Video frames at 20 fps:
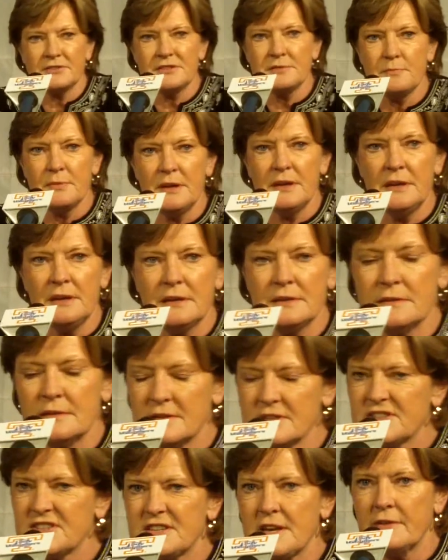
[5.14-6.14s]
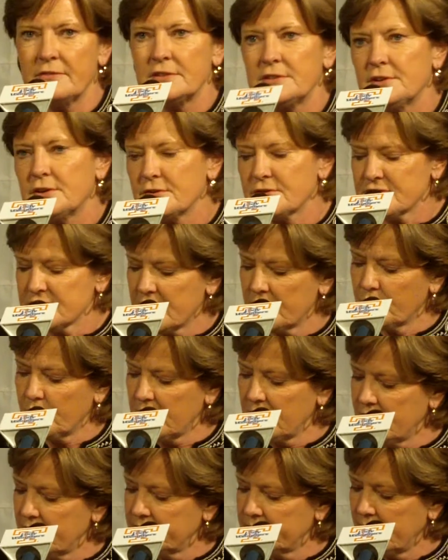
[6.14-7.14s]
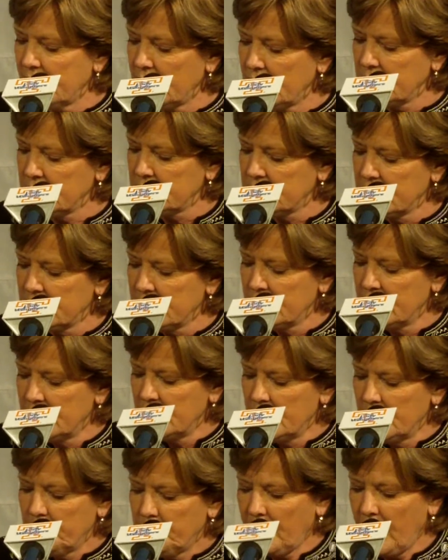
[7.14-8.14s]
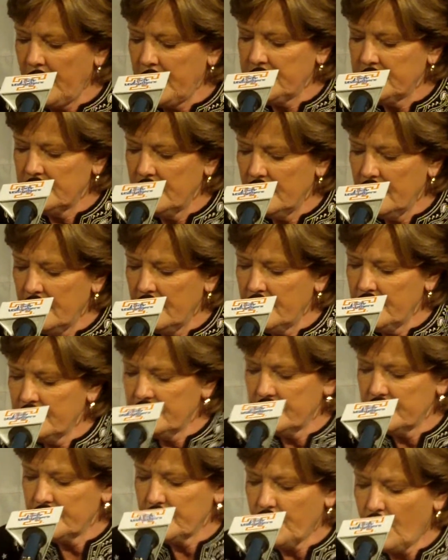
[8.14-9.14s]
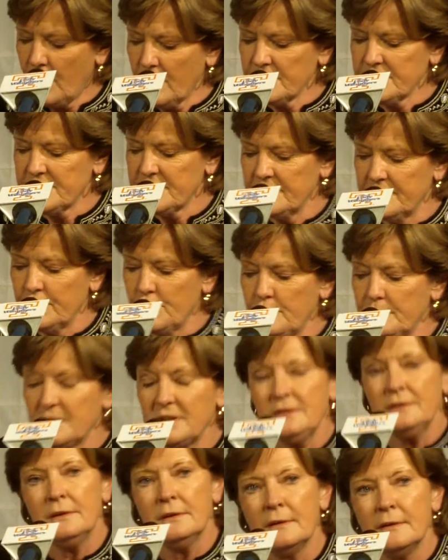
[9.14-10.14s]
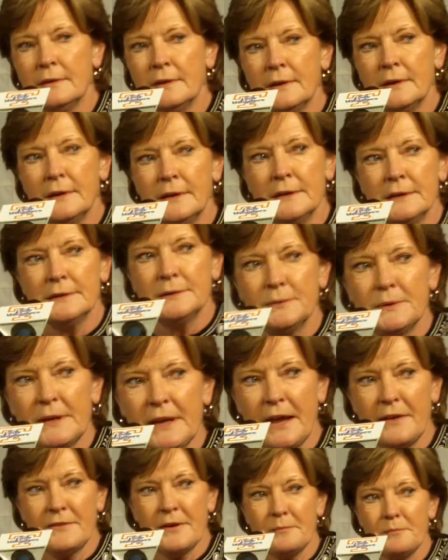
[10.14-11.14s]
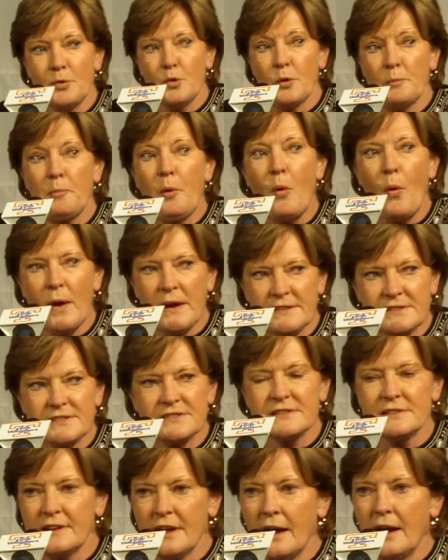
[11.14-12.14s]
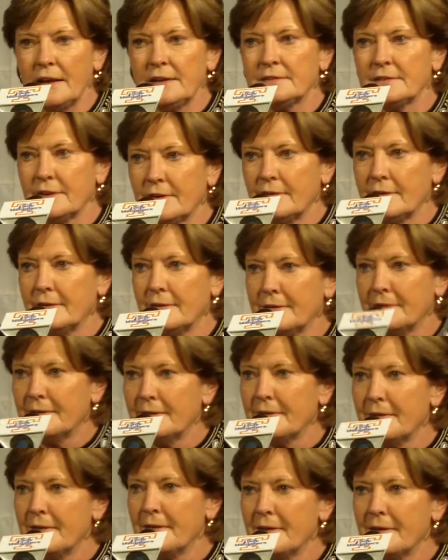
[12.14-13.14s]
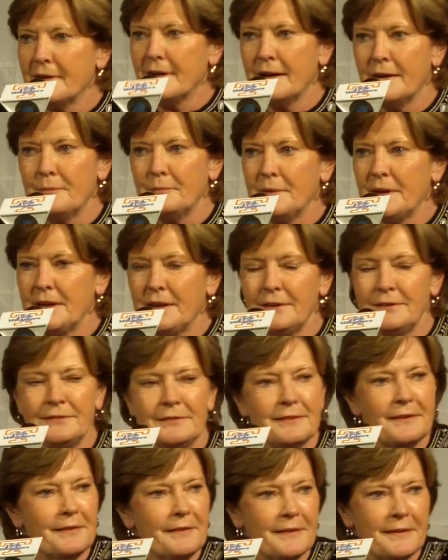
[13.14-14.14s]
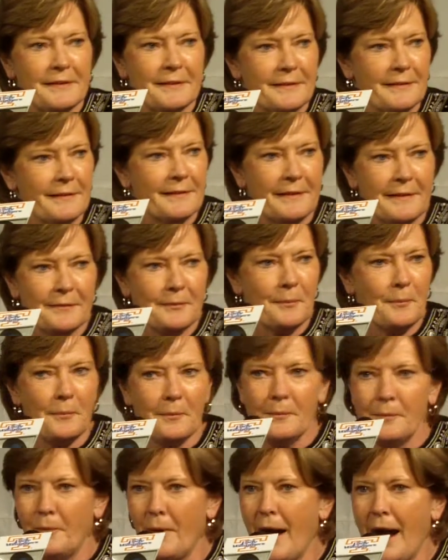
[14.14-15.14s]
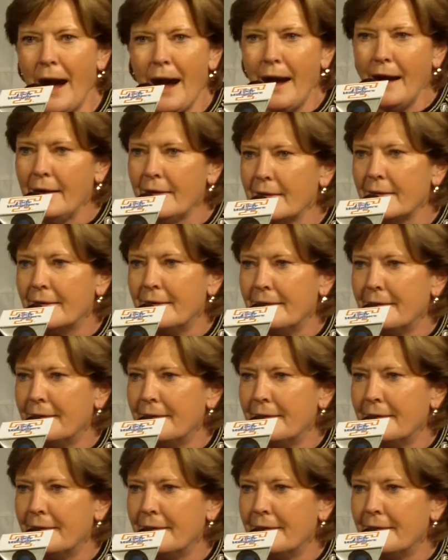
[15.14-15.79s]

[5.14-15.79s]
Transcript: out to me in the seven years that we have uh, played uh, Carson Newman, we gave up more points tonight. I mean, why?